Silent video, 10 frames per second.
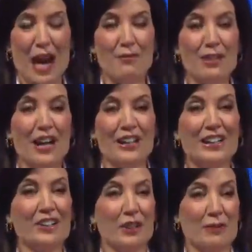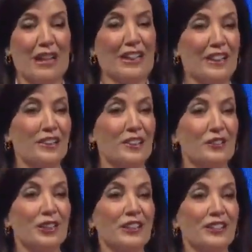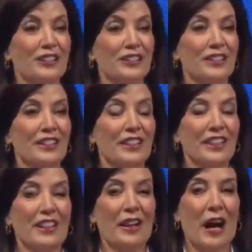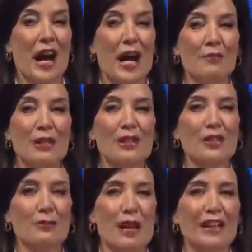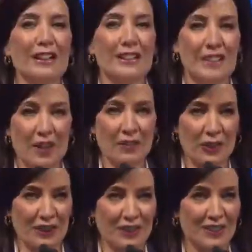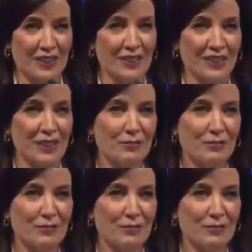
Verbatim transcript: I'm not here to make history. I'm here to make a difference.